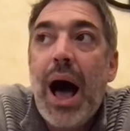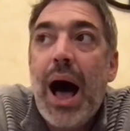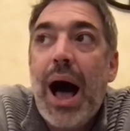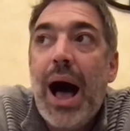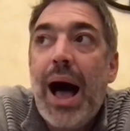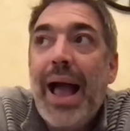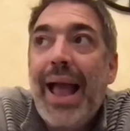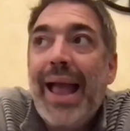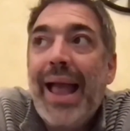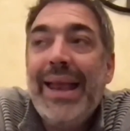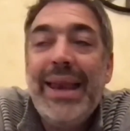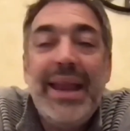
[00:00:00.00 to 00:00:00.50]

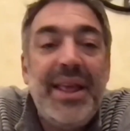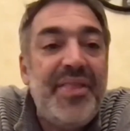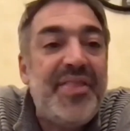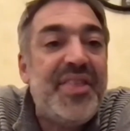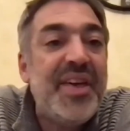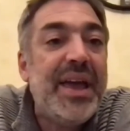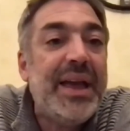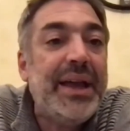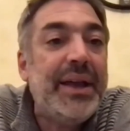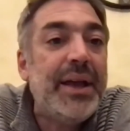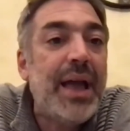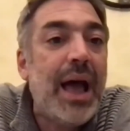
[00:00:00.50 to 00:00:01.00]

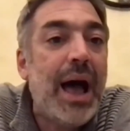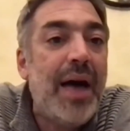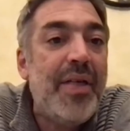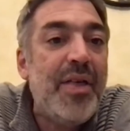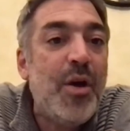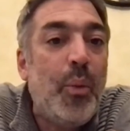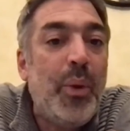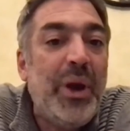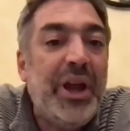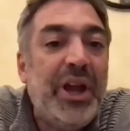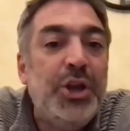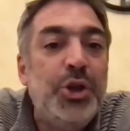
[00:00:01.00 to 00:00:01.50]
anything
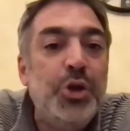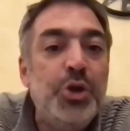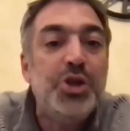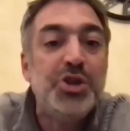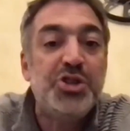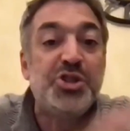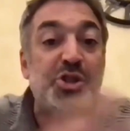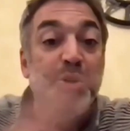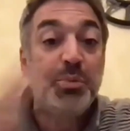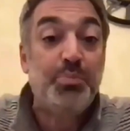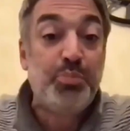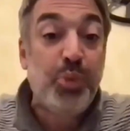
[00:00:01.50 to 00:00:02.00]
that we can do to
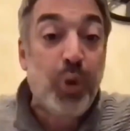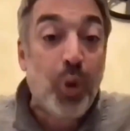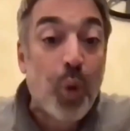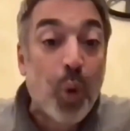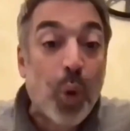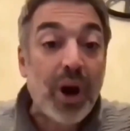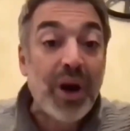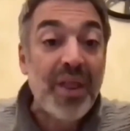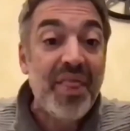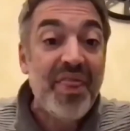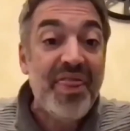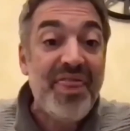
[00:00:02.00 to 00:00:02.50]

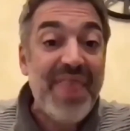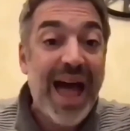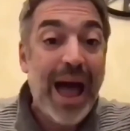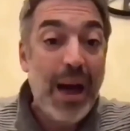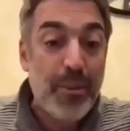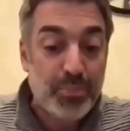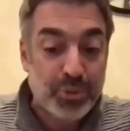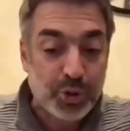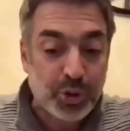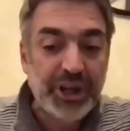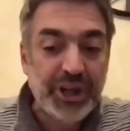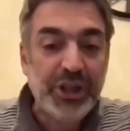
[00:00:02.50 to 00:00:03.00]
support
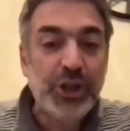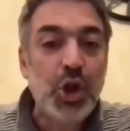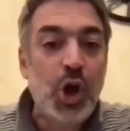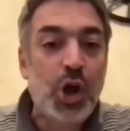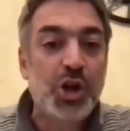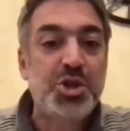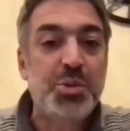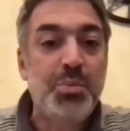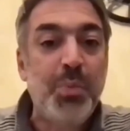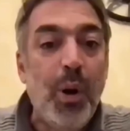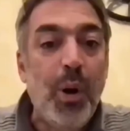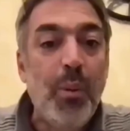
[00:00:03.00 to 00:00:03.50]
that
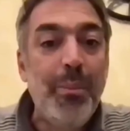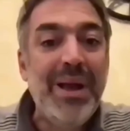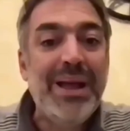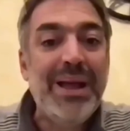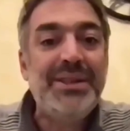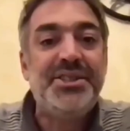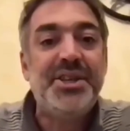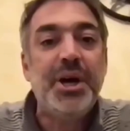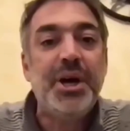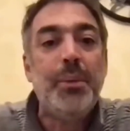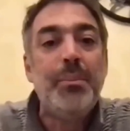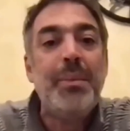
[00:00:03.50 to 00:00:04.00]
pre-launch
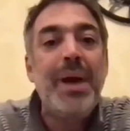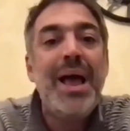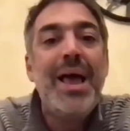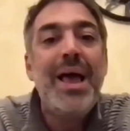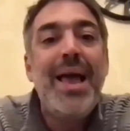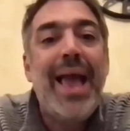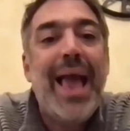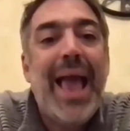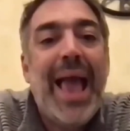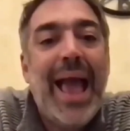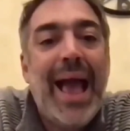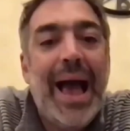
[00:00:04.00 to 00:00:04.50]
momentum
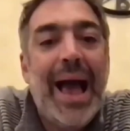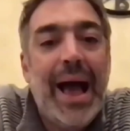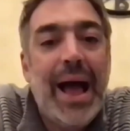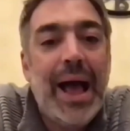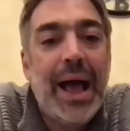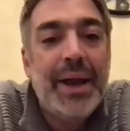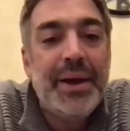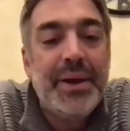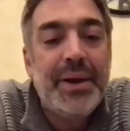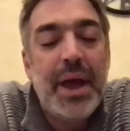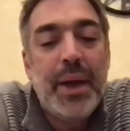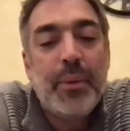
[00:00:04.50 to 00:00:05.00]

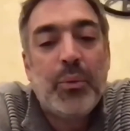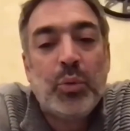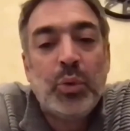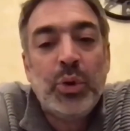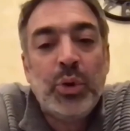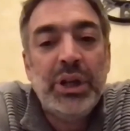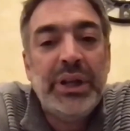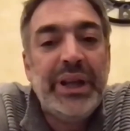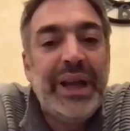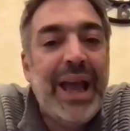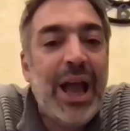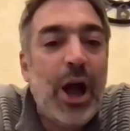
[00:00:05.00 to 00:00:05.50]
and
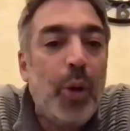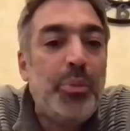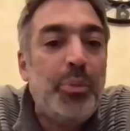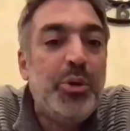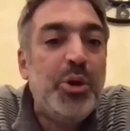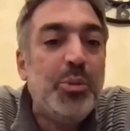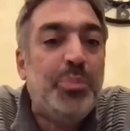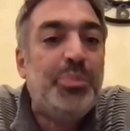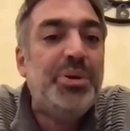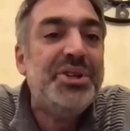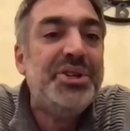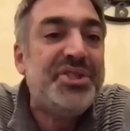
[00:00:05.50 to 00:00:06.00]
really help
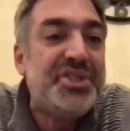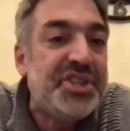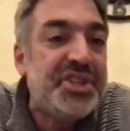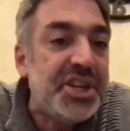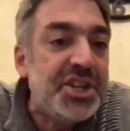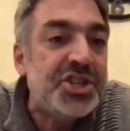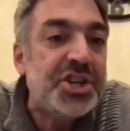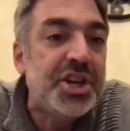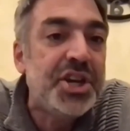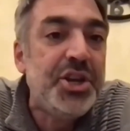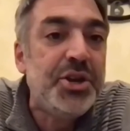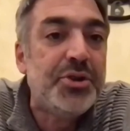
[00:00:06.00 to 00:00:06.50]
you
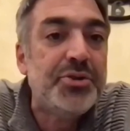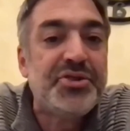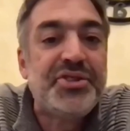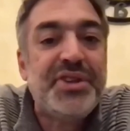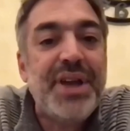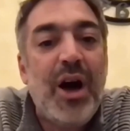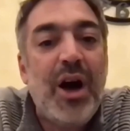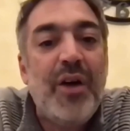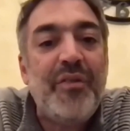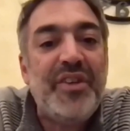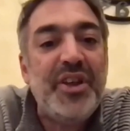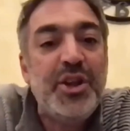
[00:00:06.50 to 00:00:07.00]
position
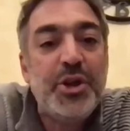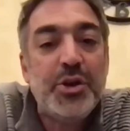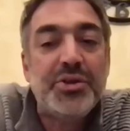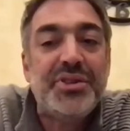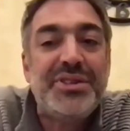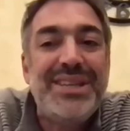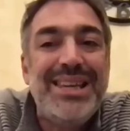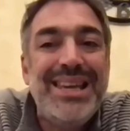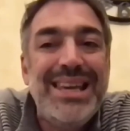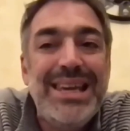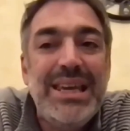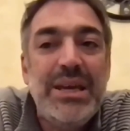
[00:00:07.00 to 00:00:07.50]
yourself and your
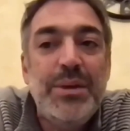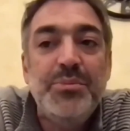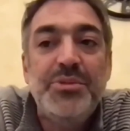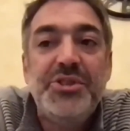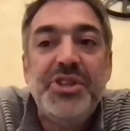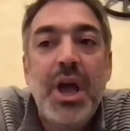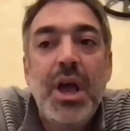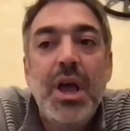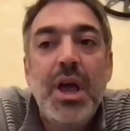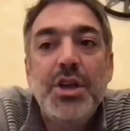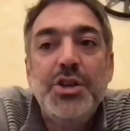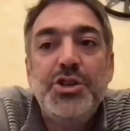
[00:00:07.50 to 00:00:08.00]
teams
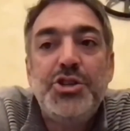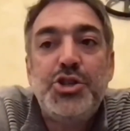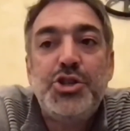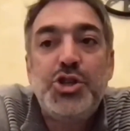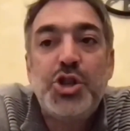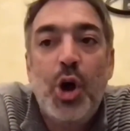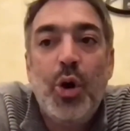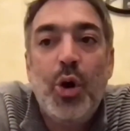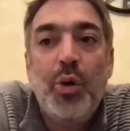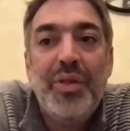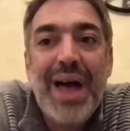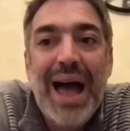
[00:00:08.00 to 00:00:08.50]

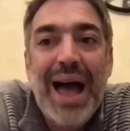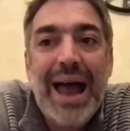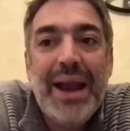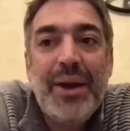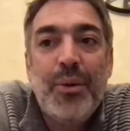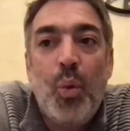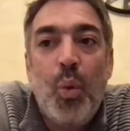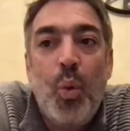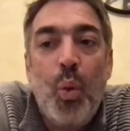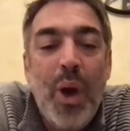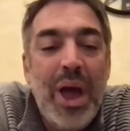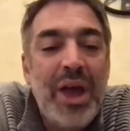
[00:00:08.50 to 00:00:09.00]
so that
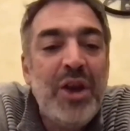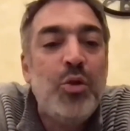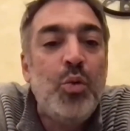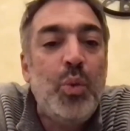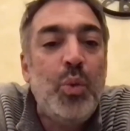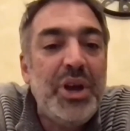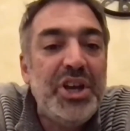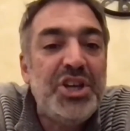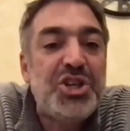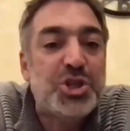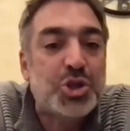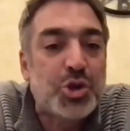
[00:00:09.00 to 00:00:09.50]
when
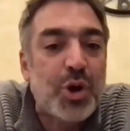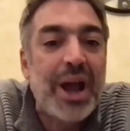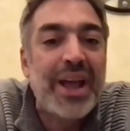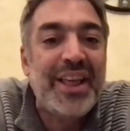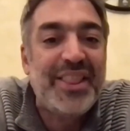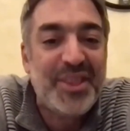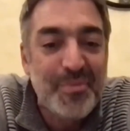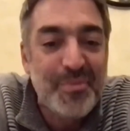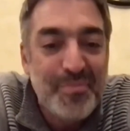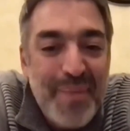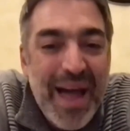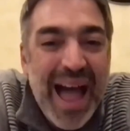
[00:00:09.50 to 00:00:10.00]
we strike
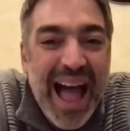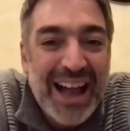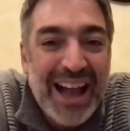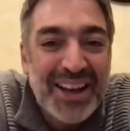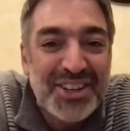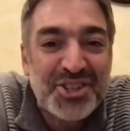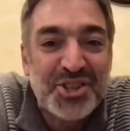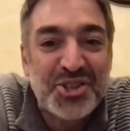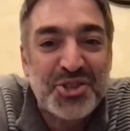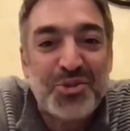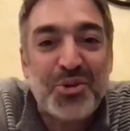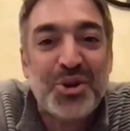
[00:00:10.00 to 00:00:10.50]
the
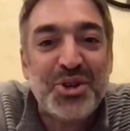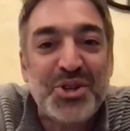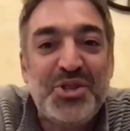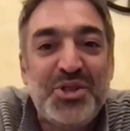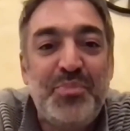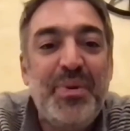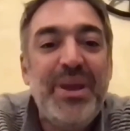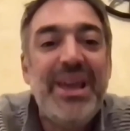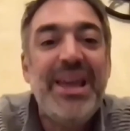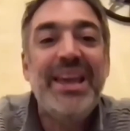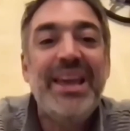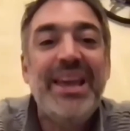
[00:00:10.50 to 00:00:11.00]
match, so to
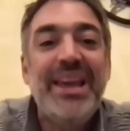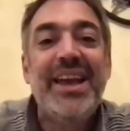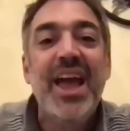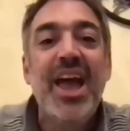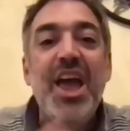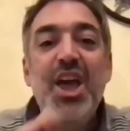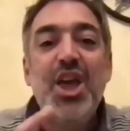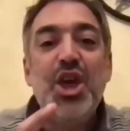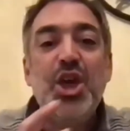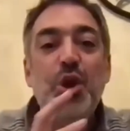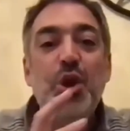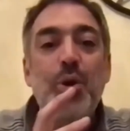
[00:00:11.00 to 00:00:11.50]
speak,
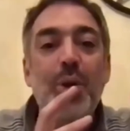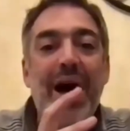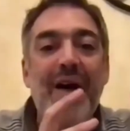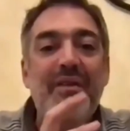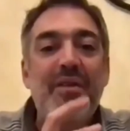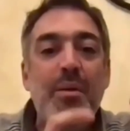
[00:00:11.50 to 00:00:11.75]
you have a